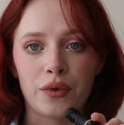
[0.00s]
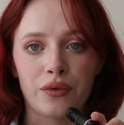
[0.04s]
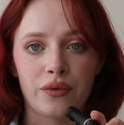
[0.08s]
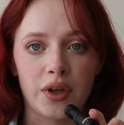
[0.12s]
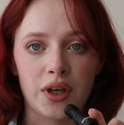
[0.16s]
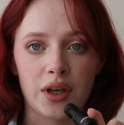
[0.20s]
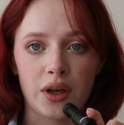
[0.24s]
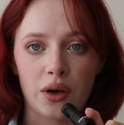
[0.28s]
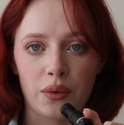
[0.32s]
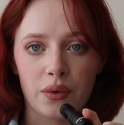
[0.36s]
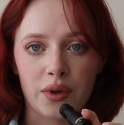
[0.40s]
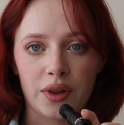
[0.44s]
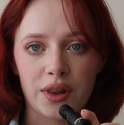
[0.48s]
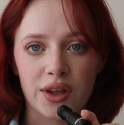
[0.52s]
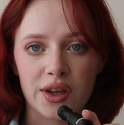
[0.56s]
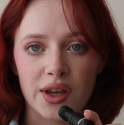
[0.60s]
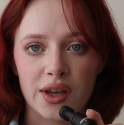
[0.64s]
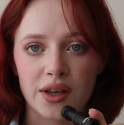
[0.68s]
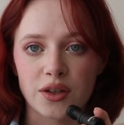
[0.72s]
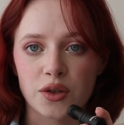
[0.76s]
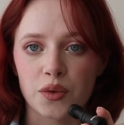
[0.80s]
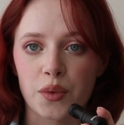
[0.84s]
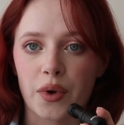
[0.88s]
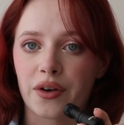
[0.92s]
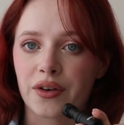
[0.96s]
a video with it
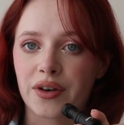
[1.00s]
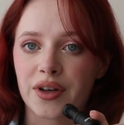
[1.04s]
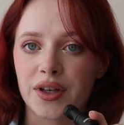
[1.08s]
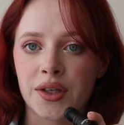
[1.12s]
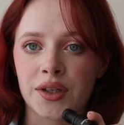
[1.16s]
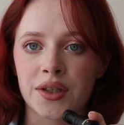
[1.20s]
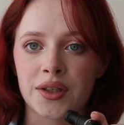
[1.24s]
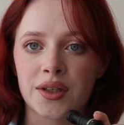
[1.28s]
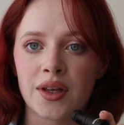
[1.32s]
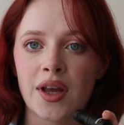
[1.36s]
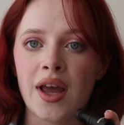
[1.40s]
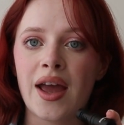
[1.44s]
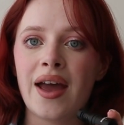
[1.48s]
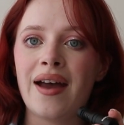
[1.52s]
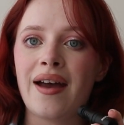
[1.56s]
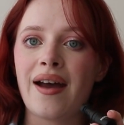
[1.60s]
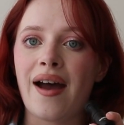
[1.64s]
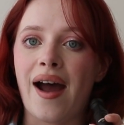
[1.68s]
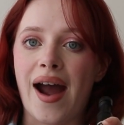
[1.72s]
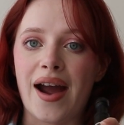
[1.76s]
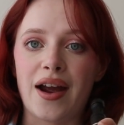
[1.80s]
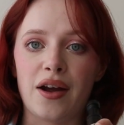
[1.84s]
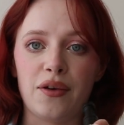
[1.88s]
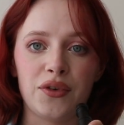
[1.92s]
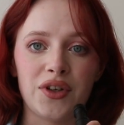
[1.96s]
as well because
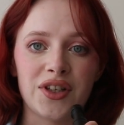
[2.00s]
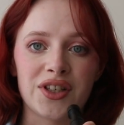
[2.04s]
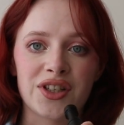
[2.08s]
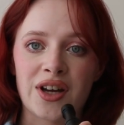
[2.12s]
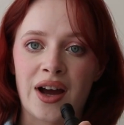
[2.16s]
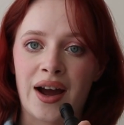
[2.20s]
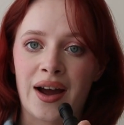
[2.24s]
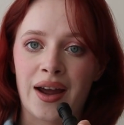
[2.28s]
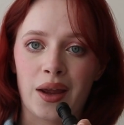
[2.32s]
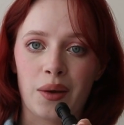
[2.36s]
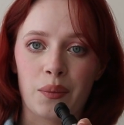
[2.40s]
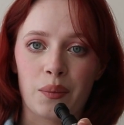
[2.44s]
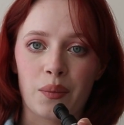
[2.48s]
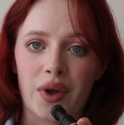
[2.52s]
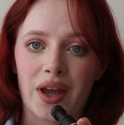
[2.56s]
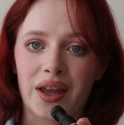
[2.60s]
I have the time